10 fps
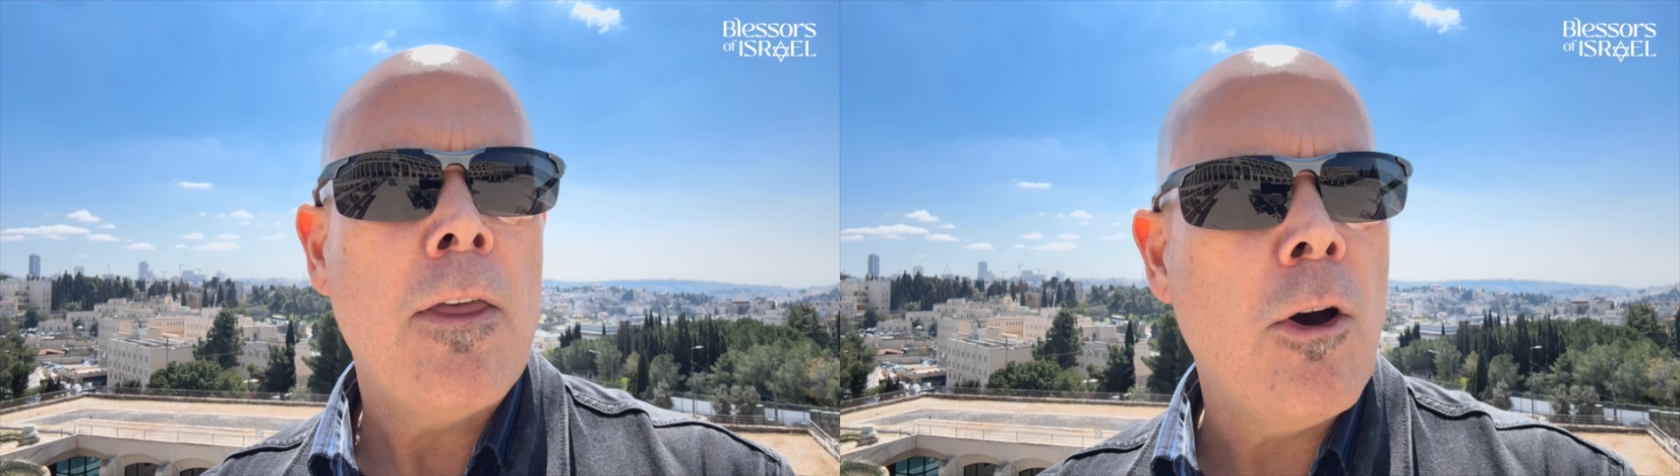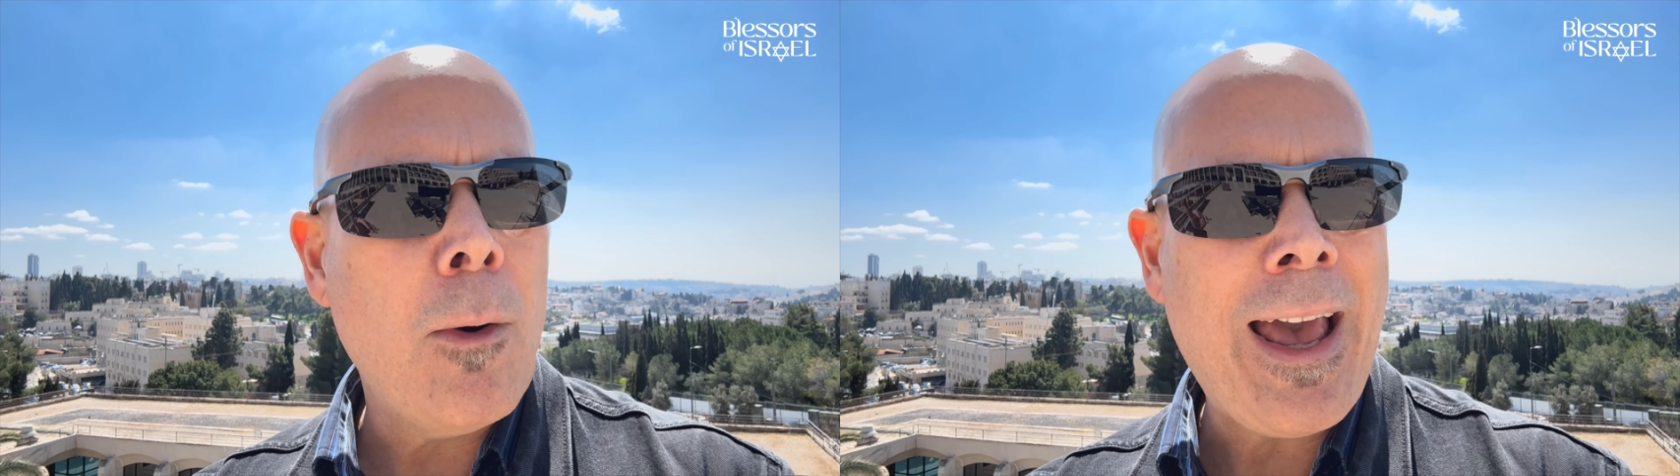
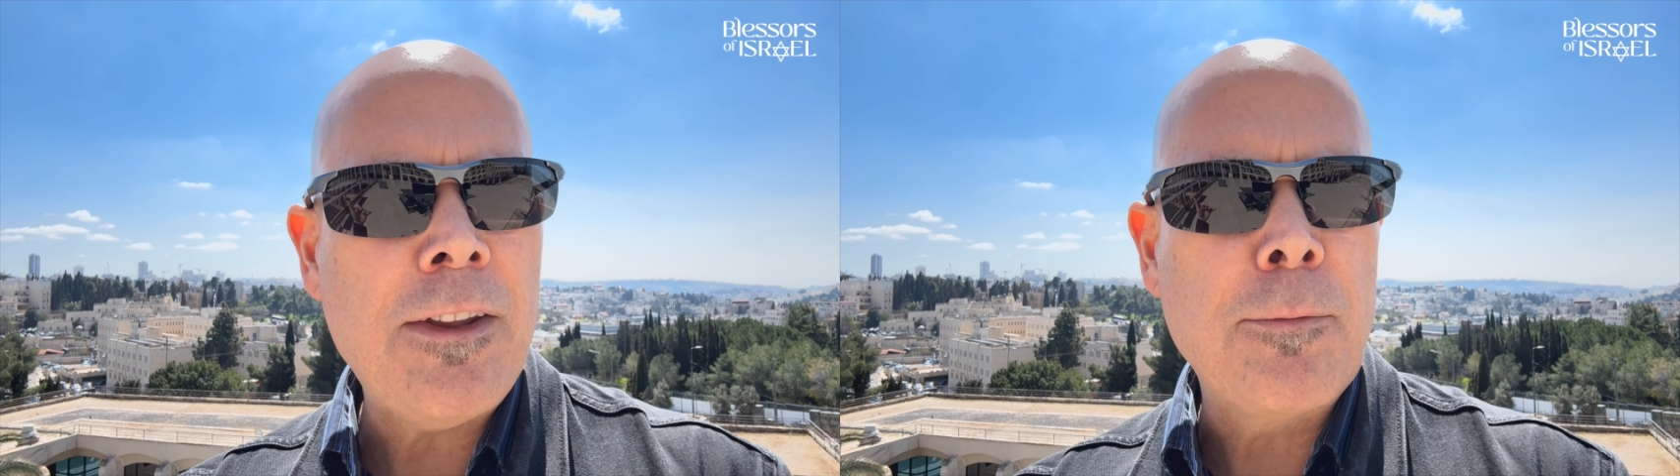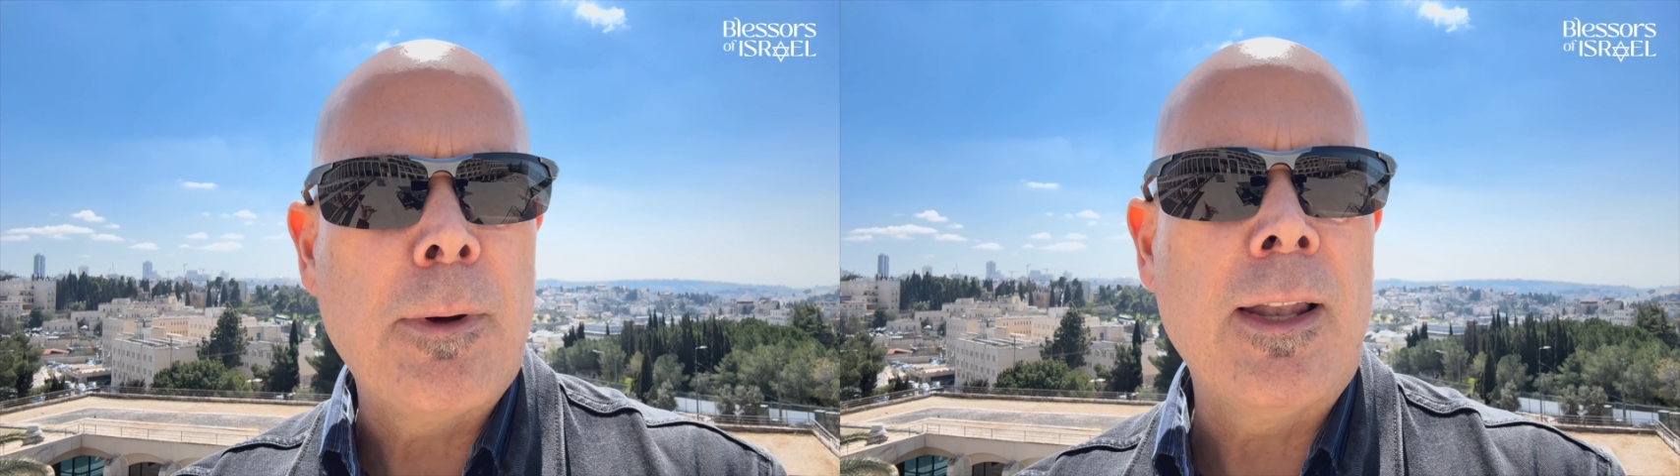though
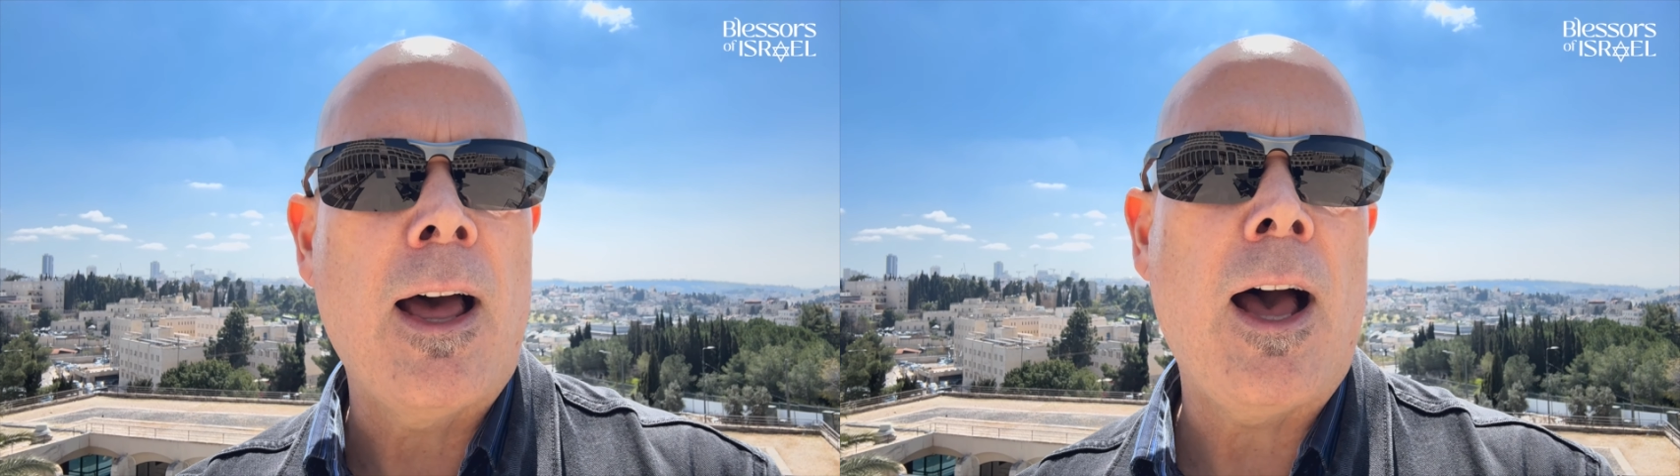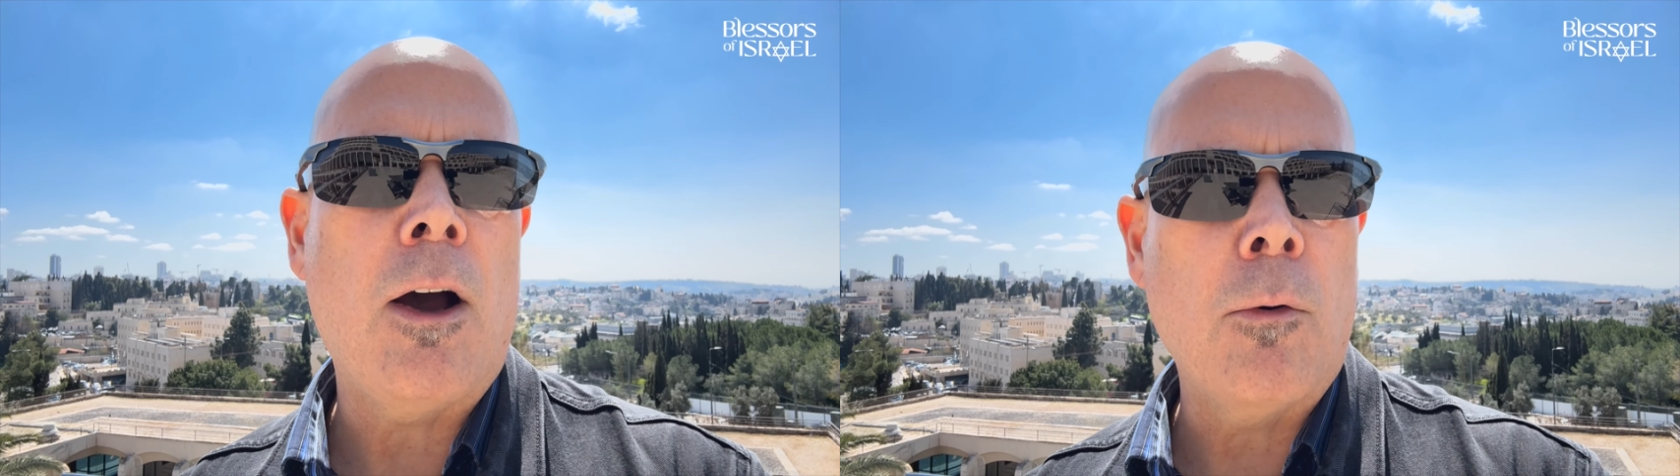
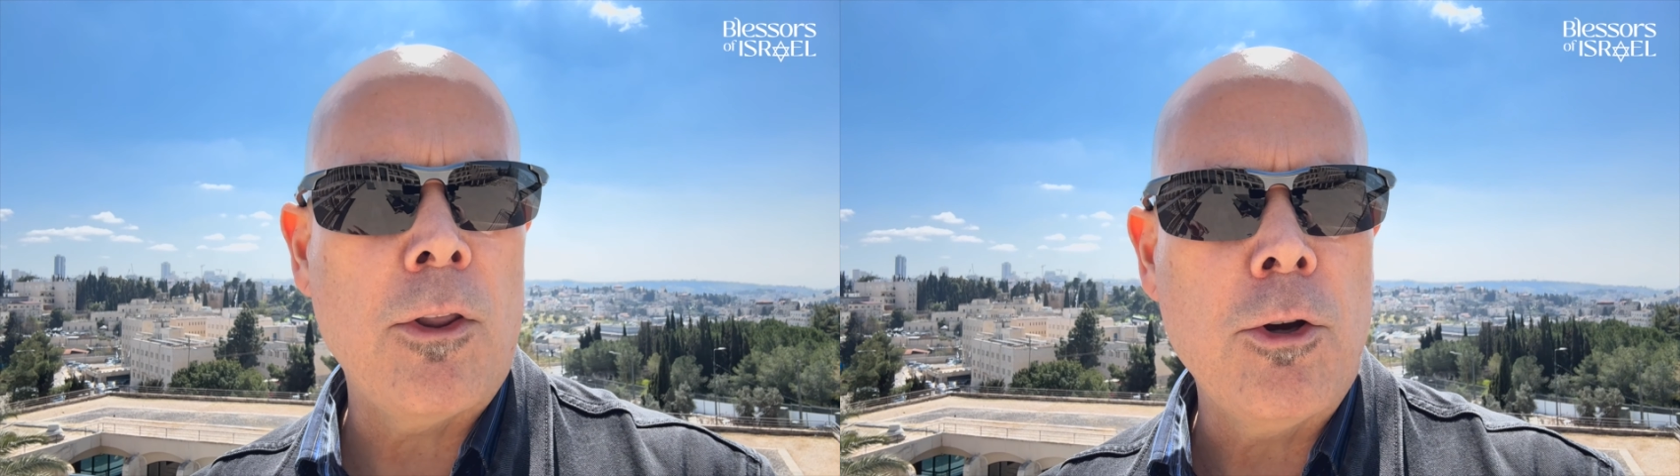Hezbollah or